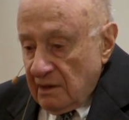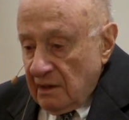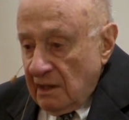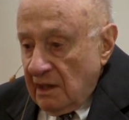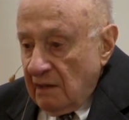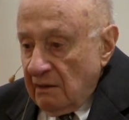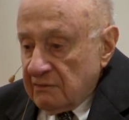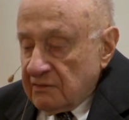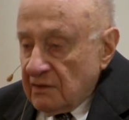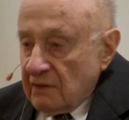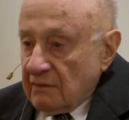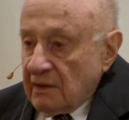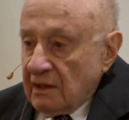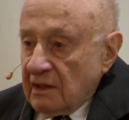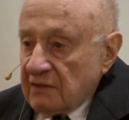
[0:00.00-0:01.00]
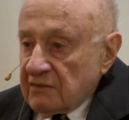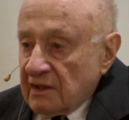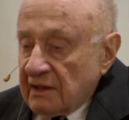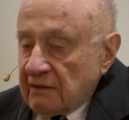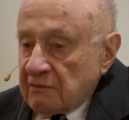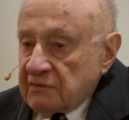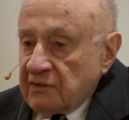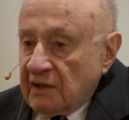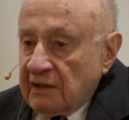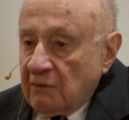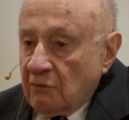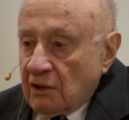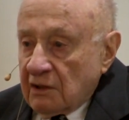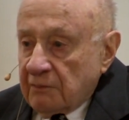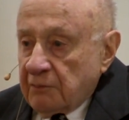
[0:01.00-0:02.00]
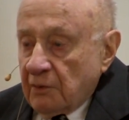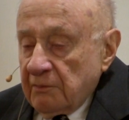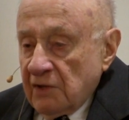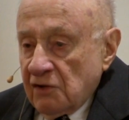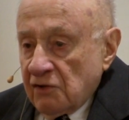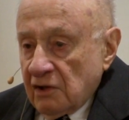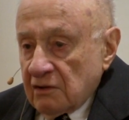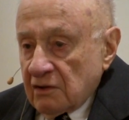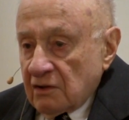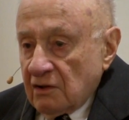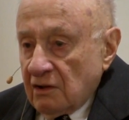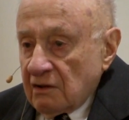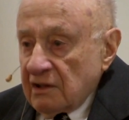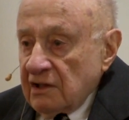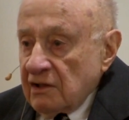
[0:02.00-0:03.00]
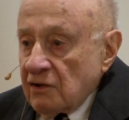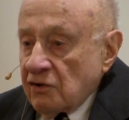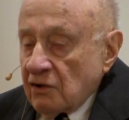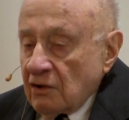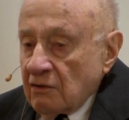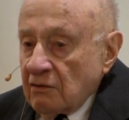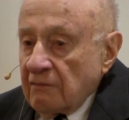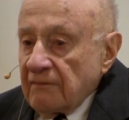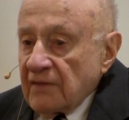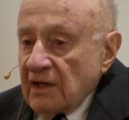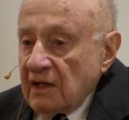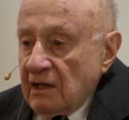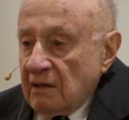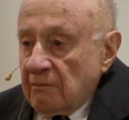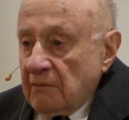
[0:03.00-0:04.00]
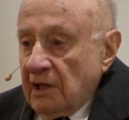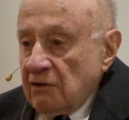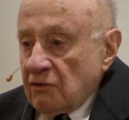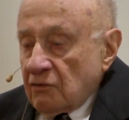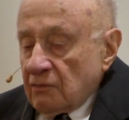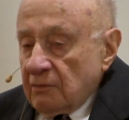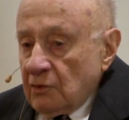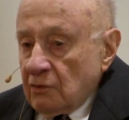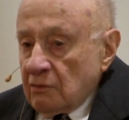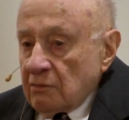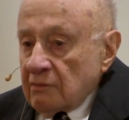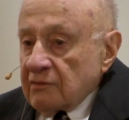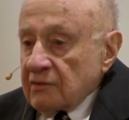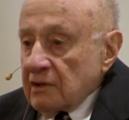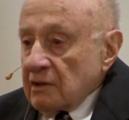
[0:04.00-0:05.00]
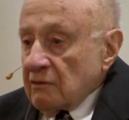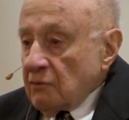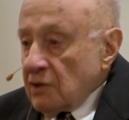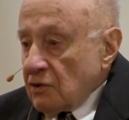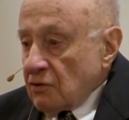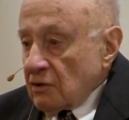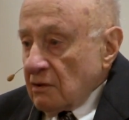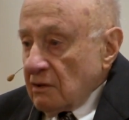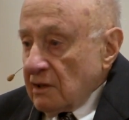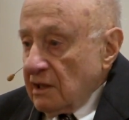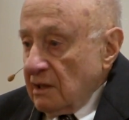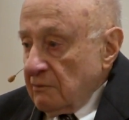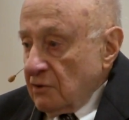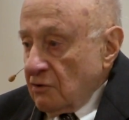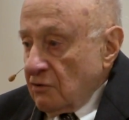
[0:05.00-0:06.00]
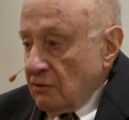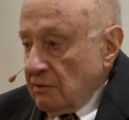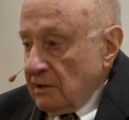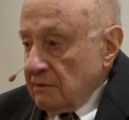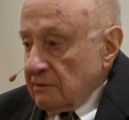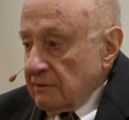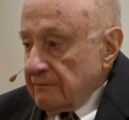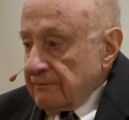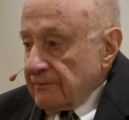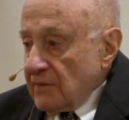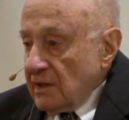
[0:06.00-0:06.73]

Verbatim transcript: he's, his letter said he wanted permission to call his show Major Bowles' original amateur hour.